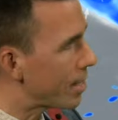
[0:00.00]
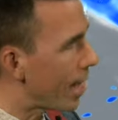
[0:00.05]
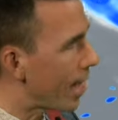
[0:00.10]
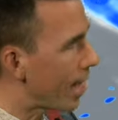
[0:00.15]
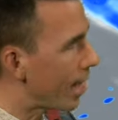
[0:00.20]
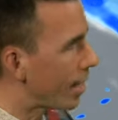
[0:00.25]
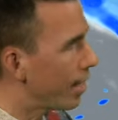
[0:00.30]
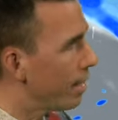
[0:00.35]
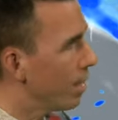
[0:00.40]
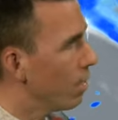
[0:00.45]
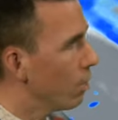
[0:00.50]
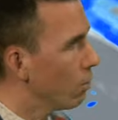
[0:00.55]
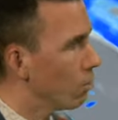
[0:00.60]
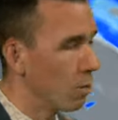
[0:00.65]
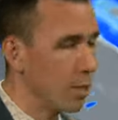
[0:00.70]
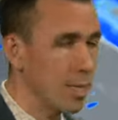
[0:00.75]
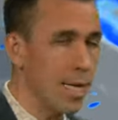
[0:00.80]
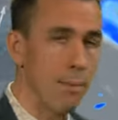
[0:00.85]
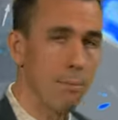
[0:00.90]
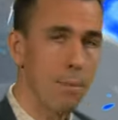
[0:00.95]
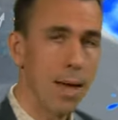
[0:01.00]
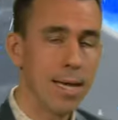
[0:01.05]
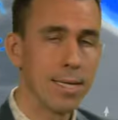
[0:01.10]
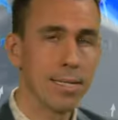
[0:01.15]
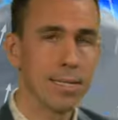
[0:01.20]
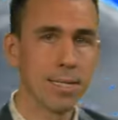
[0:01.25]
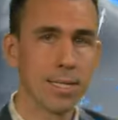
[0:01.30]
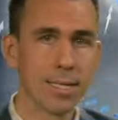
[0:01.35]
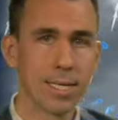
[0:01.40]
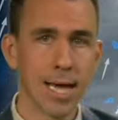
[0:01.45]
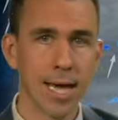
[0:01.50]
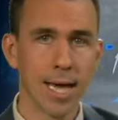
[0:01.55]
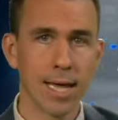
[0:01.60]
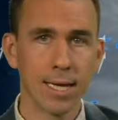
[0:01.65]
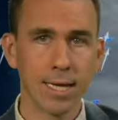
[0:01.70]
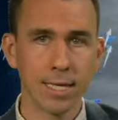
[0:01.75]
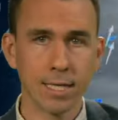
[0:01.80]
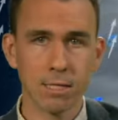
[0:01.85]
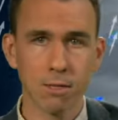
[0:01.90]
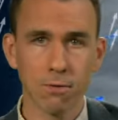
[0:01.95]
day, or a damp end to the day
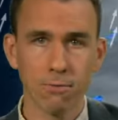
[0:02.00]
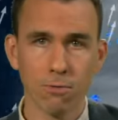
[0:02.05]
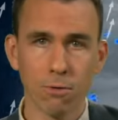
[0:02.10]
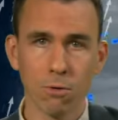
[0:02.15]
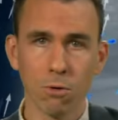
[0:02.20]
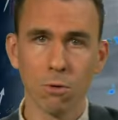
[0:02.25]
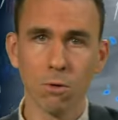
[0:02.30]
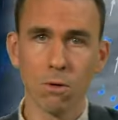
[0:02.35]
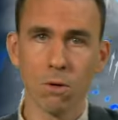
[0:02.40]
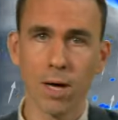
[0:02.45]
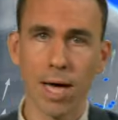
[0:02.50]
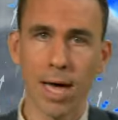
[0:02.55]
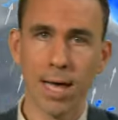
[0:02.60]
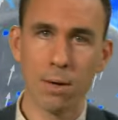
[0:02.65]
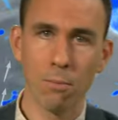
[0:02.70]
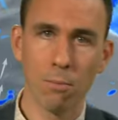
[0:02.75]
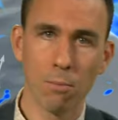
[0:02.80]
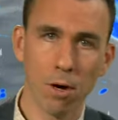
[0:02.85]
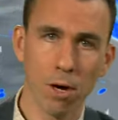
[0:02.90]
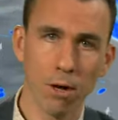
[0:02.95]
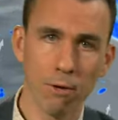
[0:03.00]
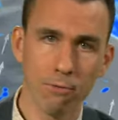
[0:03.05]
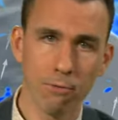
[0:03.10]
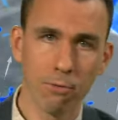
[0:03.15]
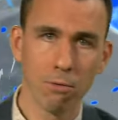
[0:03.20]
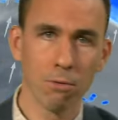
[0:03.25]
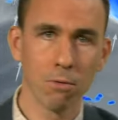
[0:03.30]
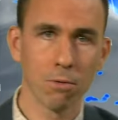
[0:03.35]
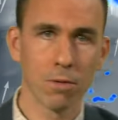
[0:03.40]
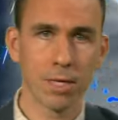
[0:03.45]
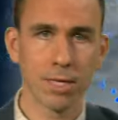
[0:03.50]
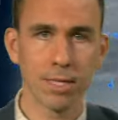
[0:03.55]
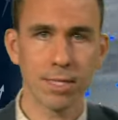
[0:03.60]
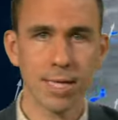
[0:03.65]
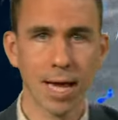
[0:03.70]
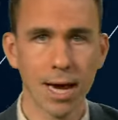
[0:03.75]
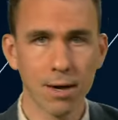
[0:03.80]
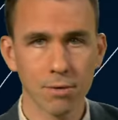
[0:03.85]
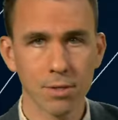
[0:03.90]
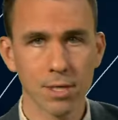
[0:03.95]
at least, for Edinburgh, for the
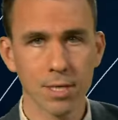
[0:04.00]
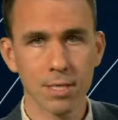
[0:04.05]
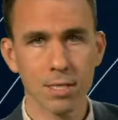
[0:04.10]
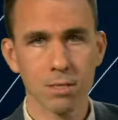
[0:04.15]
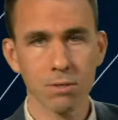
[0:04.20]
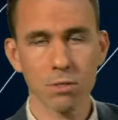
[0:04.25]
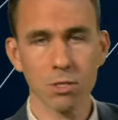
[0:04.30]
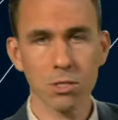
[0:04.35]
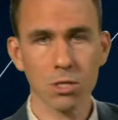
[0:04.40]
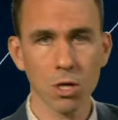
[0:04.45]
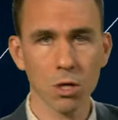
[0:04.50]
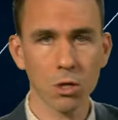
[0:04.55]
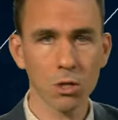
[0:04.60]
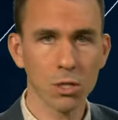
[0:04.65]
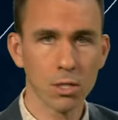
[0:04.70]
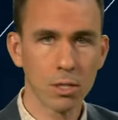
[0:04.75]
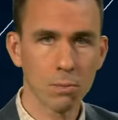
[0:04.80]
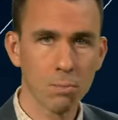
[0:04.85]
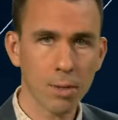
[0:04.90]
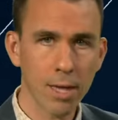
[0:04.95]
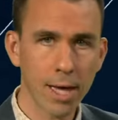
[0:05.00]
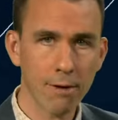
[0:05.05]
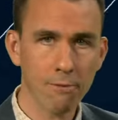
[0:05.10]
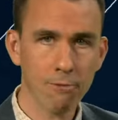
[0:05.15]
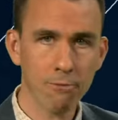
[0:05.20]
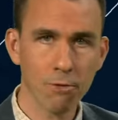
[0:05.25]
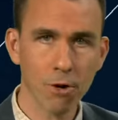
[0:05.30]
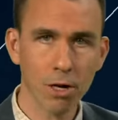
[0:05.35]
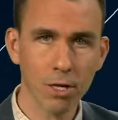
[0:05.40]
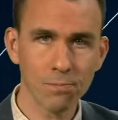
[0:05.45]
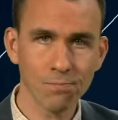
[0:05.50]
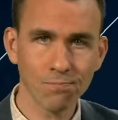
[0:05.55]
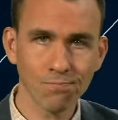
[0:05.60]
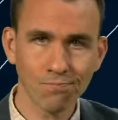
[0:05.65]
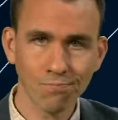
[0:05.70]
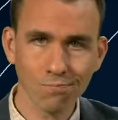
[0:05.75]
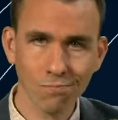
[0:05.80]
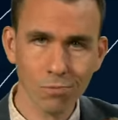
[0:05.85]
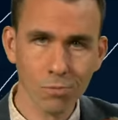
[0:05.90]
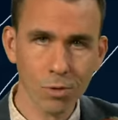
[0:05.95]
southeast of Scotland. But that front,
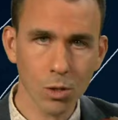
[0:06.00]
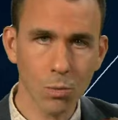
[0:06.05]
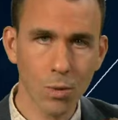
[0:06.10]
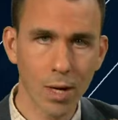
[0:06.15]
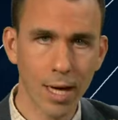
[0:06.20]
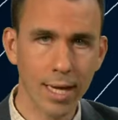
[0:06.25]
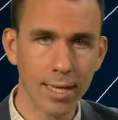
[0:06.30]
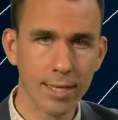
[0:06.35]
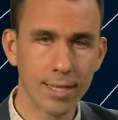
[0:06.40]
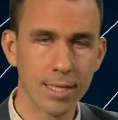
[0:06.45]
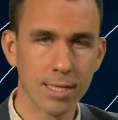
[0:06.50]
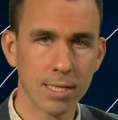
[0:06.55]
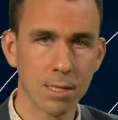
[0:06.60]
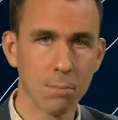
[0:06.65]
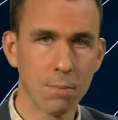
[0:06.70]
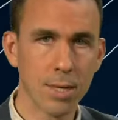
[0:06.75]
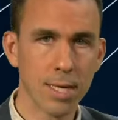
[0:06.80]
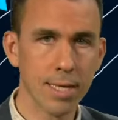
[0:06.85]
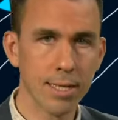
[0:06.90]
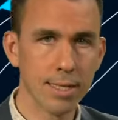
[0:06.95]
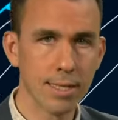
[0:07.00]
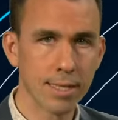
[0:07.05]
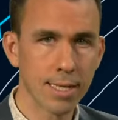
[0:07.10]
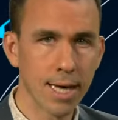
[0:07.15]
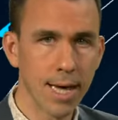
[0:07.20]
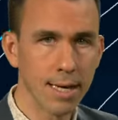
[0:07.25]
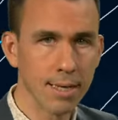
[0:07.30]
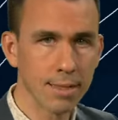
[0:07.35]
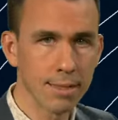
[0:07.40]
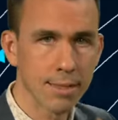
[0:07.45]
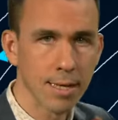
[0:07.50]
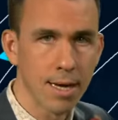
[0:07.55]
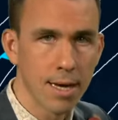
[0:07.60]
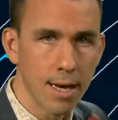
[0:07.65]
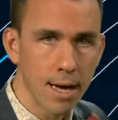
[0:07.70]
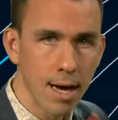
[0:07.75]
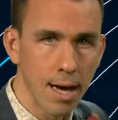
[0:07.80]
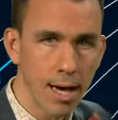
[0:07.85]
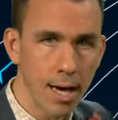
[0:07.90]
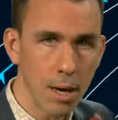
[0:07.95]
well, it disappears then as
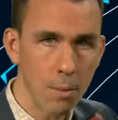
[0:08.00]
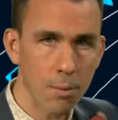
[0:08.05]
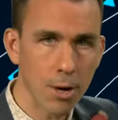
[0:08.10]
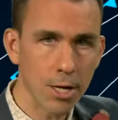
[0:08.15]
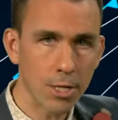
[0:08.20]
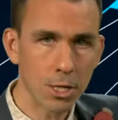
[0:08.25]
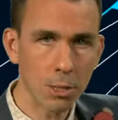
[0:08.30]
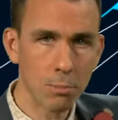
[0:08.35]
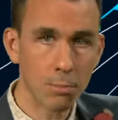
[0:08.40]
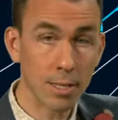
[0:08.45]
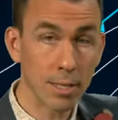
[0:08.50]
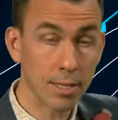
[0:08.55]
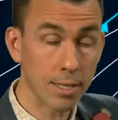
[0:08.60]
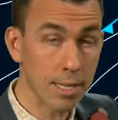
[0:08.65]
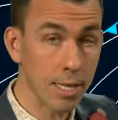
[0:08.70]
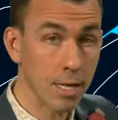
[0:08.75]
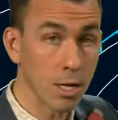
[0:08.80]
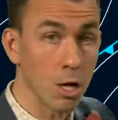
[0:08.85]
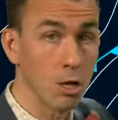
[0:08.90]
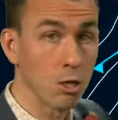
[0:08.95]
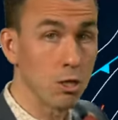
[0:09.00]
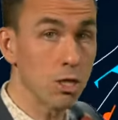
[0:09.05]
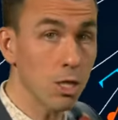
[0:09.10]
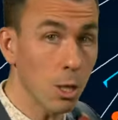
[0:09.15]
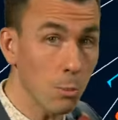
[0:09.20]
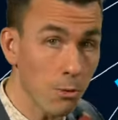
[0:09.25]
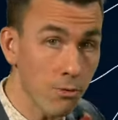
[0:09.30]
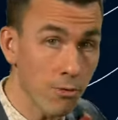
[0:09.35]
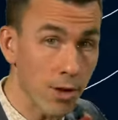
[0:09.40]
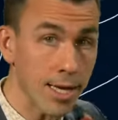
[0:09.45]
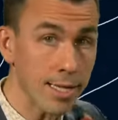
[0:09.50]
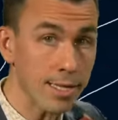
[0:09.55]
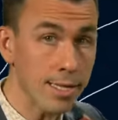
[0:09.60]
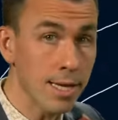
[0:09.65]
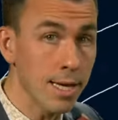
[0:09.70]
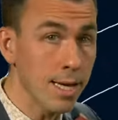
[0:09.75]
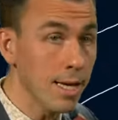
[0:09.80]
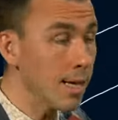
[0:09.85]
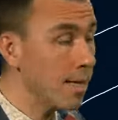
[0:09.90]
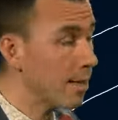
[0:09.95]
higher pressure builds in on top of it.
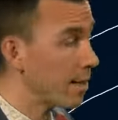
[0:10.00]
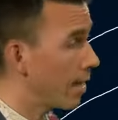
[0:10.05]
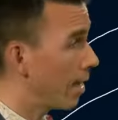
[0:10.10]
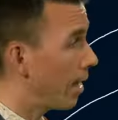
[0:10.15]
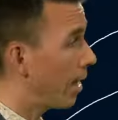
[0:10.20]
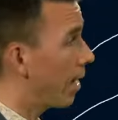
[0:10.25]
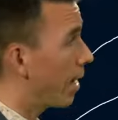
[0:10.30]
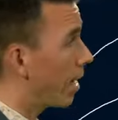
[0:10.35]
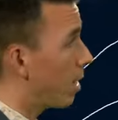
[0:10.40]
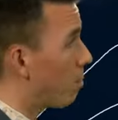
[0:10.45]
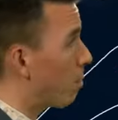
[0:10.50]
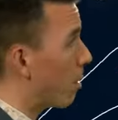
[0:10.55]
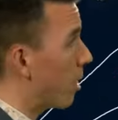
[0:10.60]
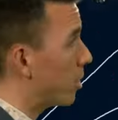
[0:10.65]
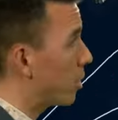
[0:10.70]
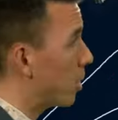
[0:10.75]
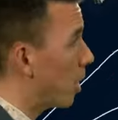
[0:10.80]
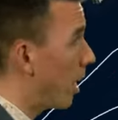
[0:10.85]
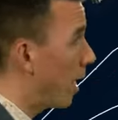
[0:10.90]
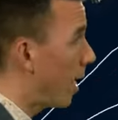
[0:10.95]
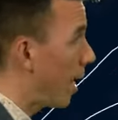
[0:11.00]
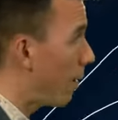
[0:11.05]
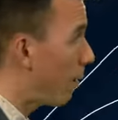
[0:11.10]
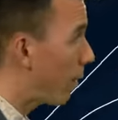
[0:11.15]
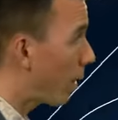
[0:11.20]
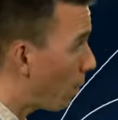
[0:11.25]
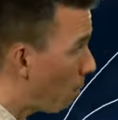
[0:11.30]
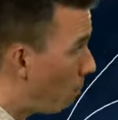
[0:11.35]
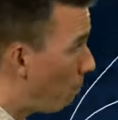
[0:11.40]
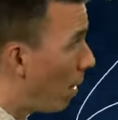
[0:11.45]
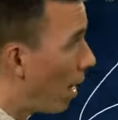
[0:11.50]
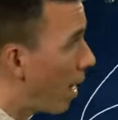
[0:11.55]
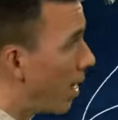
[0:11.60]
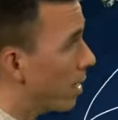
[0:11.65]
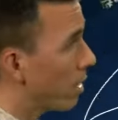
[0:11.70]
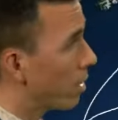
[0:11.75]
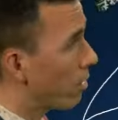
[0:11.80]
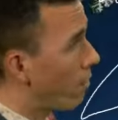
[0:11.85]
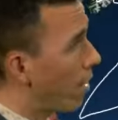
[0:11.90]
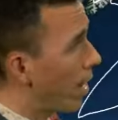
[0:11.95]
That higher pressure allowing
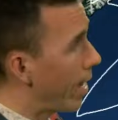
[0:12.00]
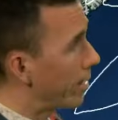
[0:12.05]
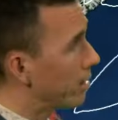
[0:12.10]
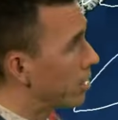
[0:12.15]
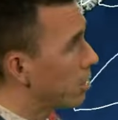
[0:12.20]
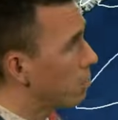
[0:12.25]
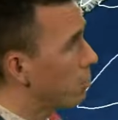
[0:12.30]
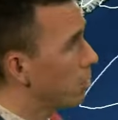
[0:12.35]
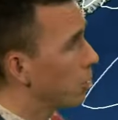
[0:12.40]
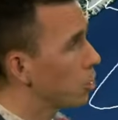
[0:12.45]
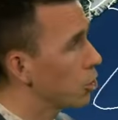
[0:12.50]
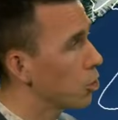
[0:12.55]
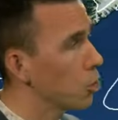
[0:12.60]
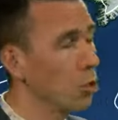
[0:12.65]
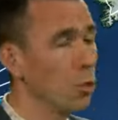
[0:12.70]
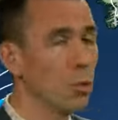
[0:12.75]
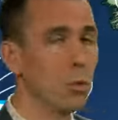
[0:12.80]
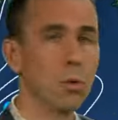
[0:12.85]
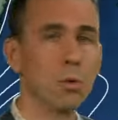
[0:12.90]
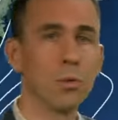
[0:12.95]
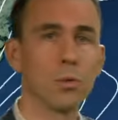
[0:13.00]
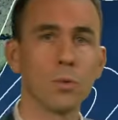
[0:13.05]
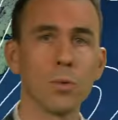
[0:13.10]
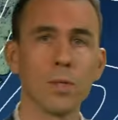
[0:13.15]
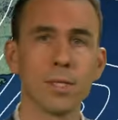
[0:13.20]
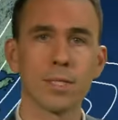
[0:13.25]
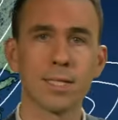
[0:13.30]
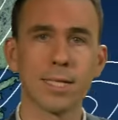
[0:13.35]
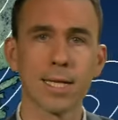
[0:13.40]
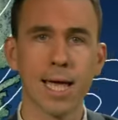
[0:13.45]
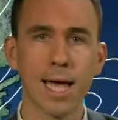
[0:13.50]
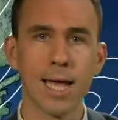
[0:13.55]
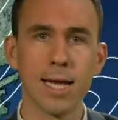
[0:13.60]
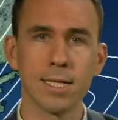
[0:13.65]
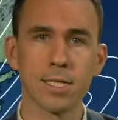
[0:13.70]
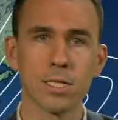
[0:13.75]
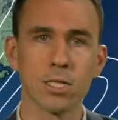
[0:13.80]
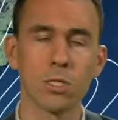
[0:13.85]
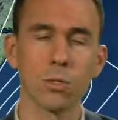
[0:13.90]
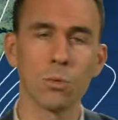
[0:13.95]
milder air to push north once again
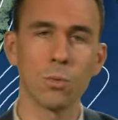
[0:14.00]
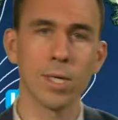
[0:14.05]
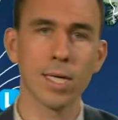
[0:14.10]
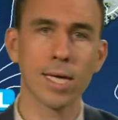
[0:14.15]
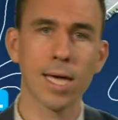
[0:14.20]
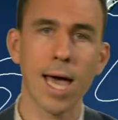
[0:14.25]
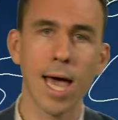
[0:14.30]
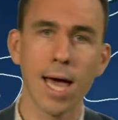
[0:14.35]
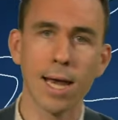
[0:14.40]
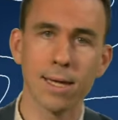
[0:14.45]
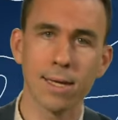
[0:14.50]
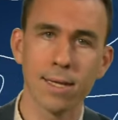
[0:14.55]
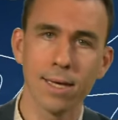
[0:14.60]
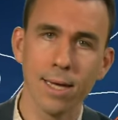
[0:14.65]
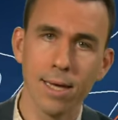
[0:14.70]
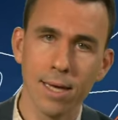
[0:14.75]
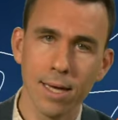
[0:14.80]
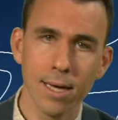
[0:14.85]
into the weekend.